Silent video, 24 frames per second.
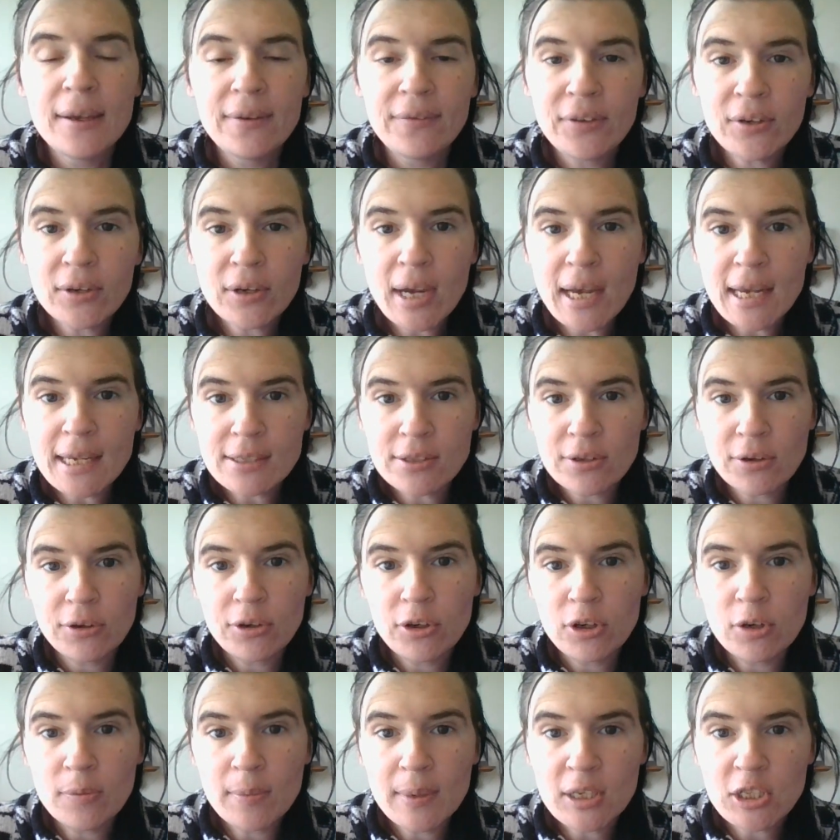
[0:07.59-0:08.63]
If you guys are
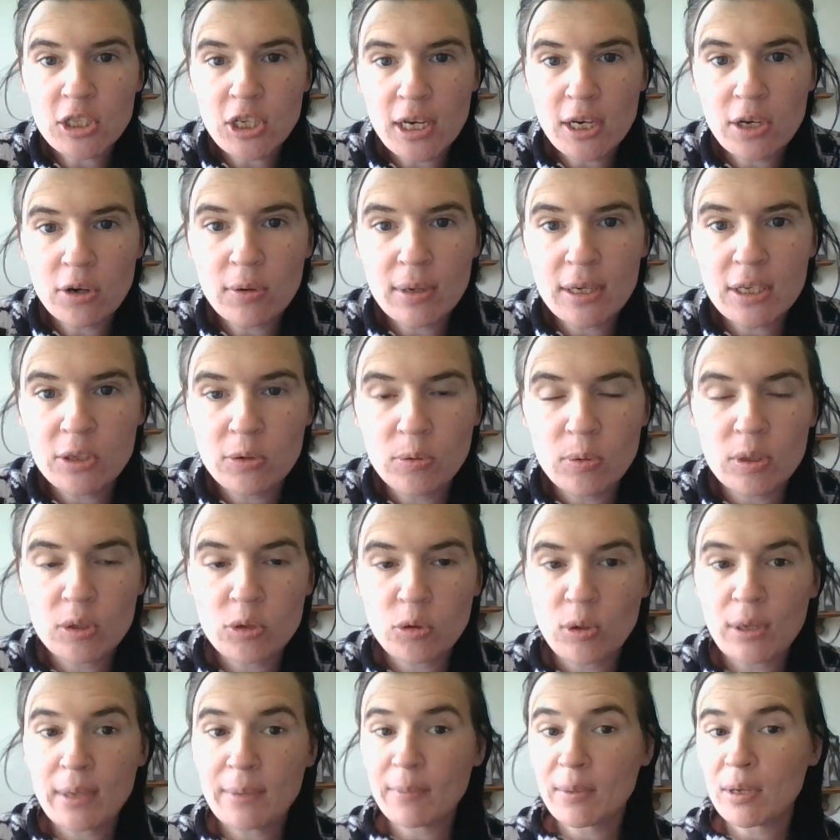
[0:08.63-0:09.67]
new to my channel and you
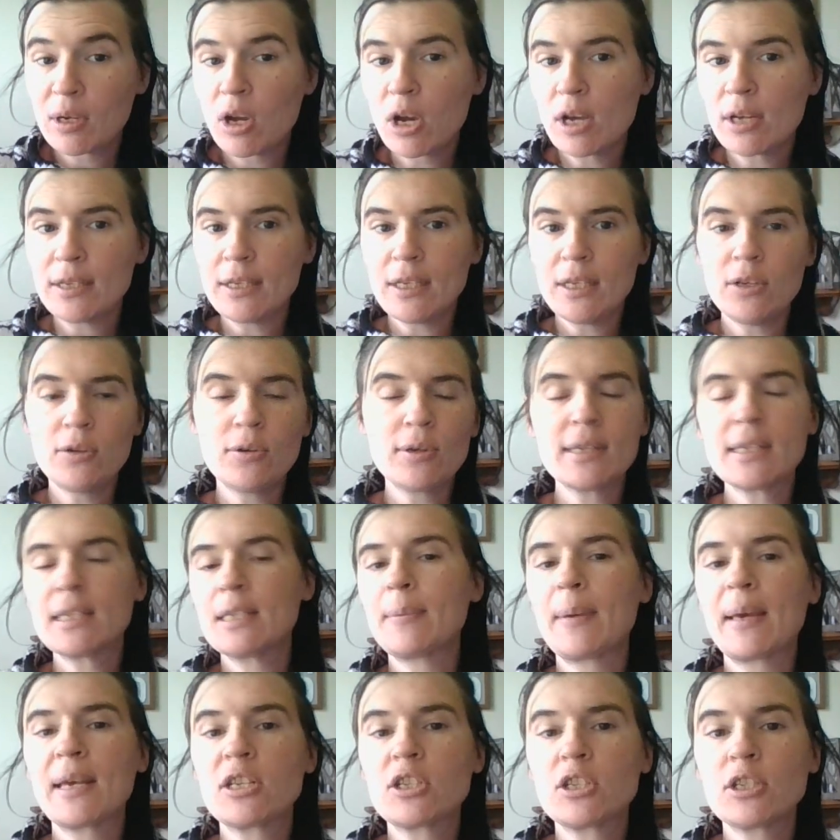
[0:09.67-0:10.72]
enjoy my content, you can
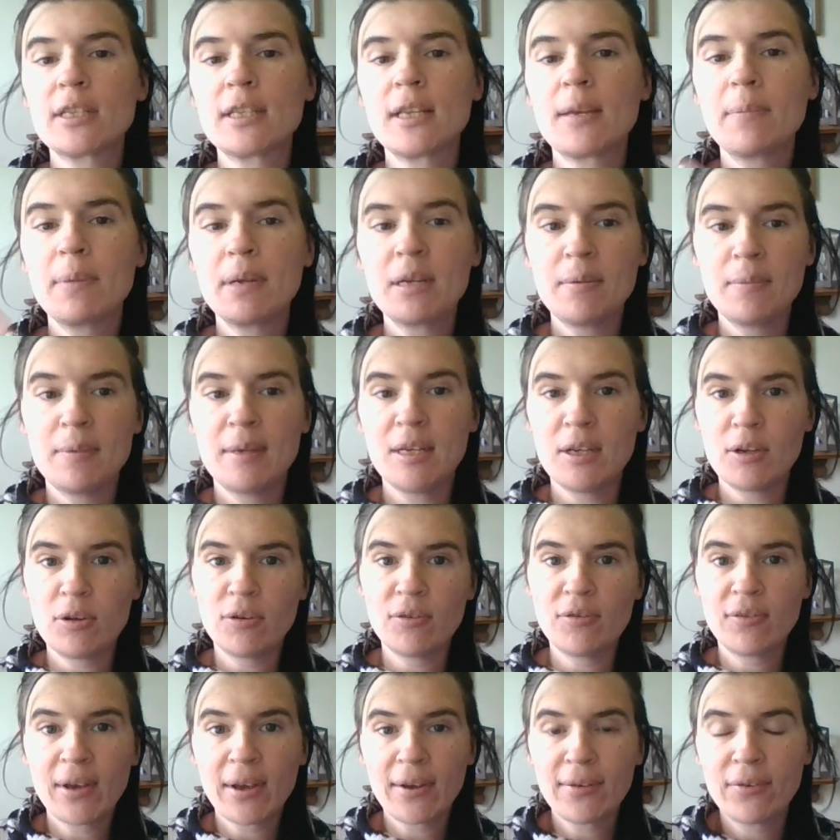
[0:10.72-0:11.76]
smash the sub button to be
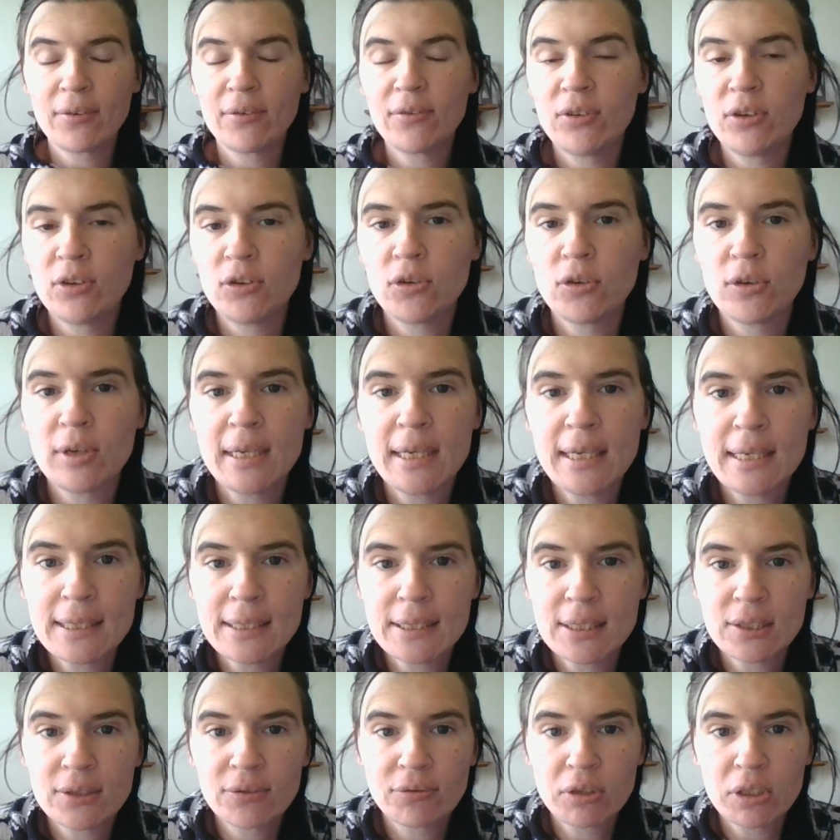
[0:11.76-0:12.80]
notified for future
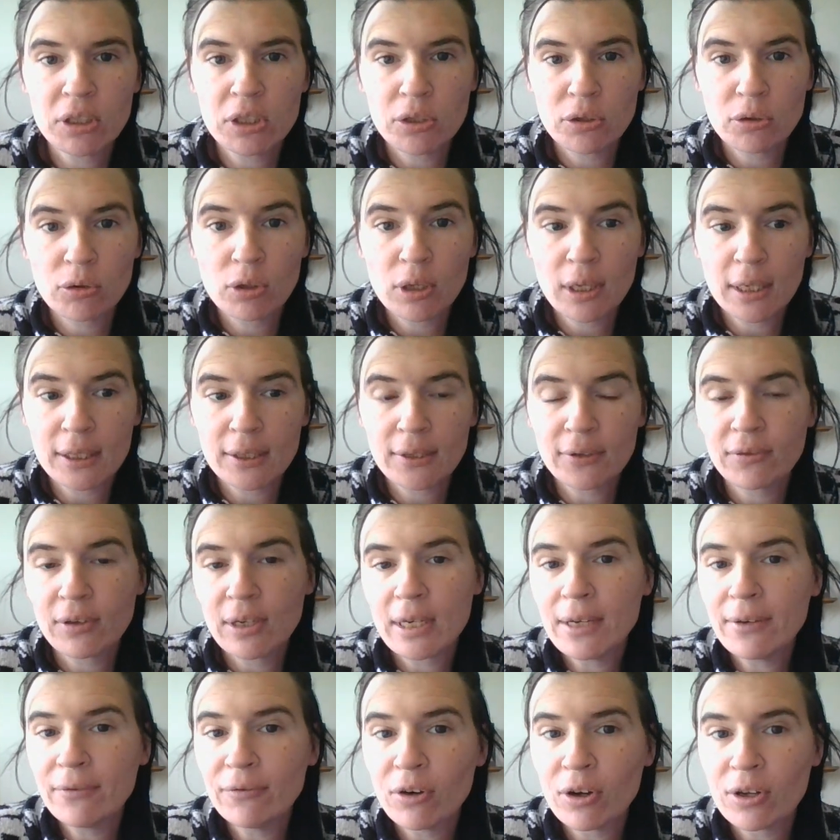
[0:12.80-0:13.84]
readings. This is free general collective
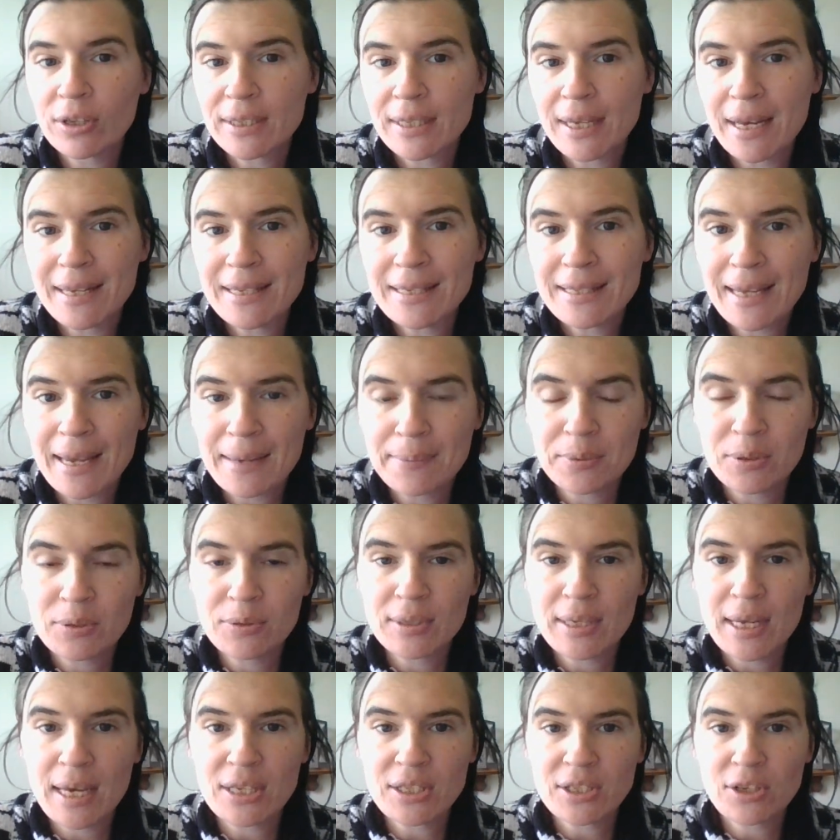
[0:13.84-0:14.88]
reading for all signs,
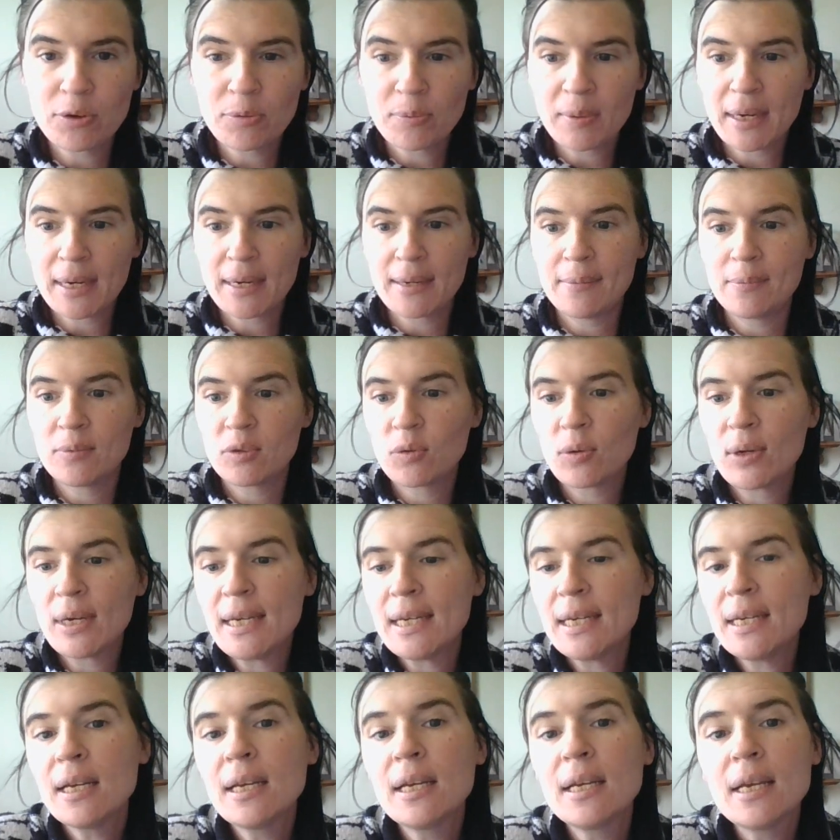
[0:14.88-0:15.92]
capsule, sag, everybody in
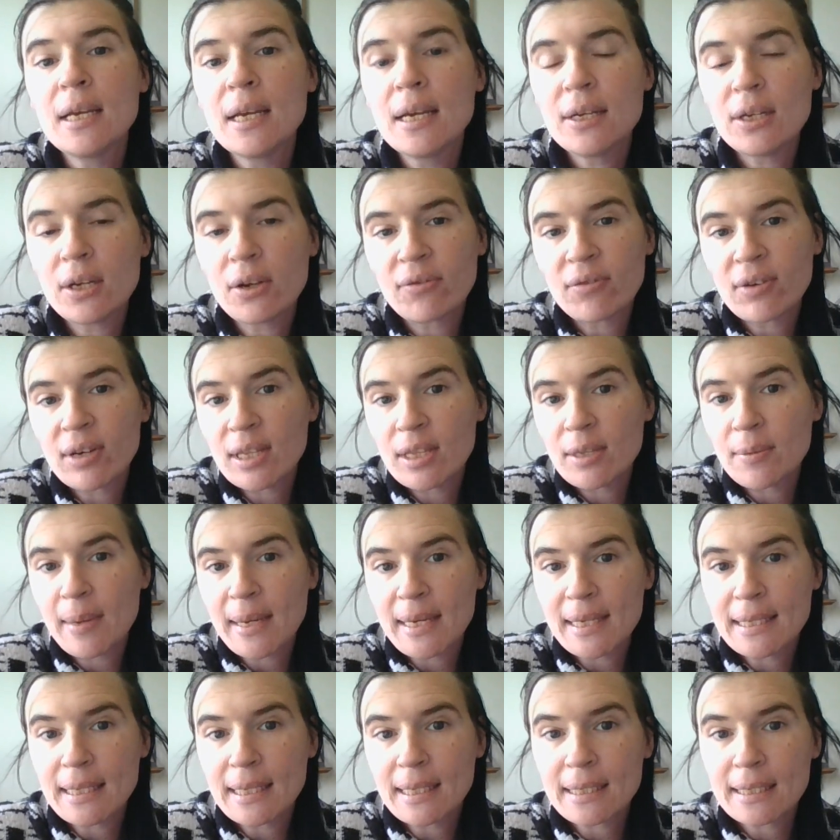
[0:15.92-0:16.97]
between. Don't forget the
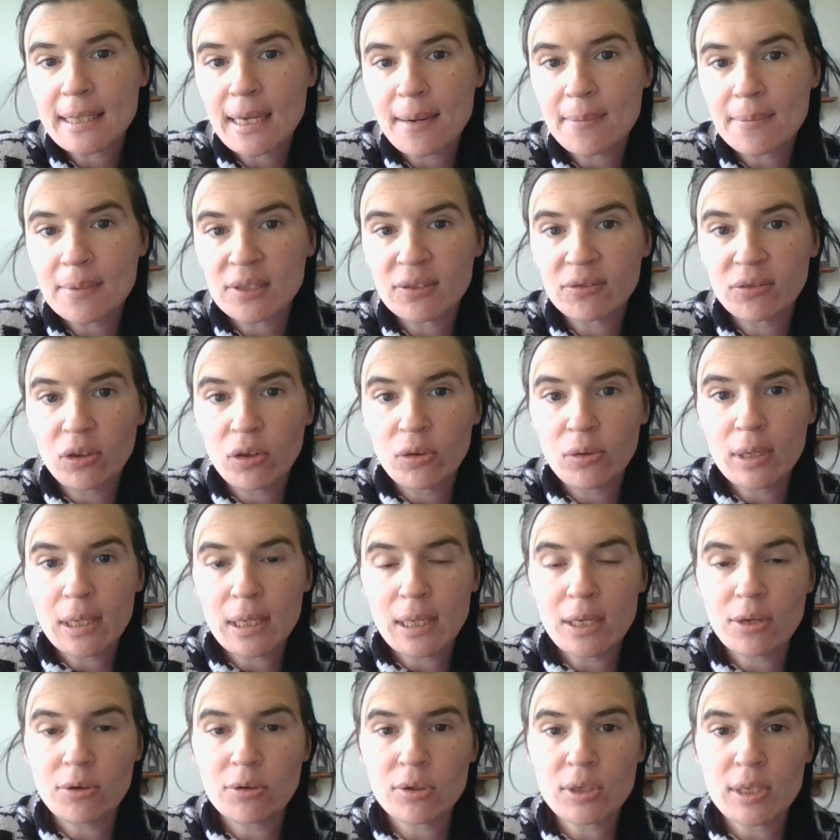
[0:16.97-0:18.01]
basics. Time is
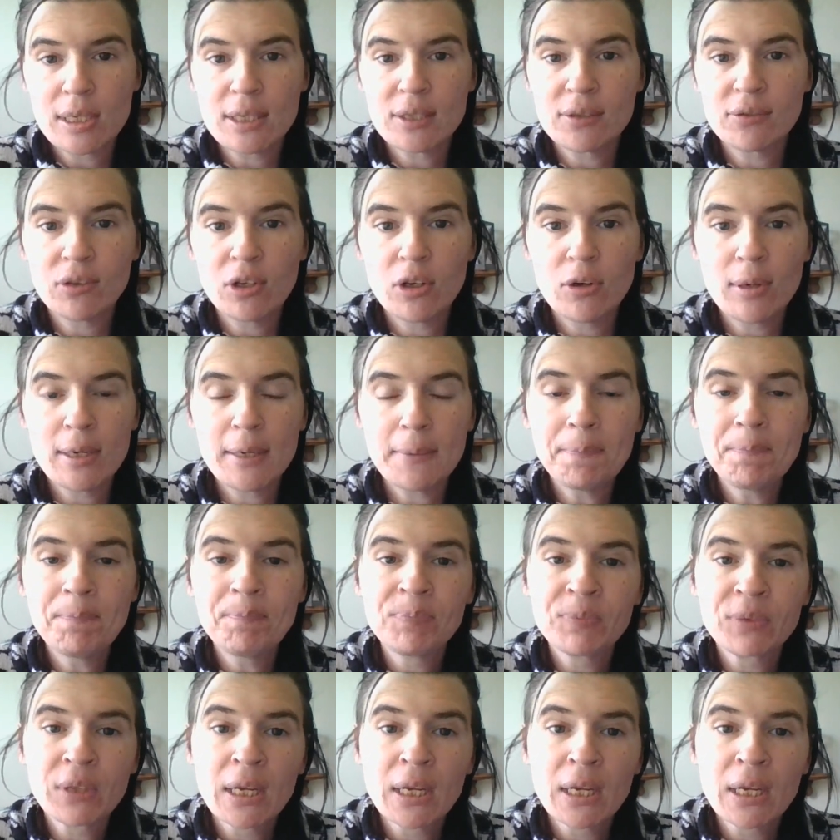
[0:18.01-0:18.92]
fluid. Energy is fluid.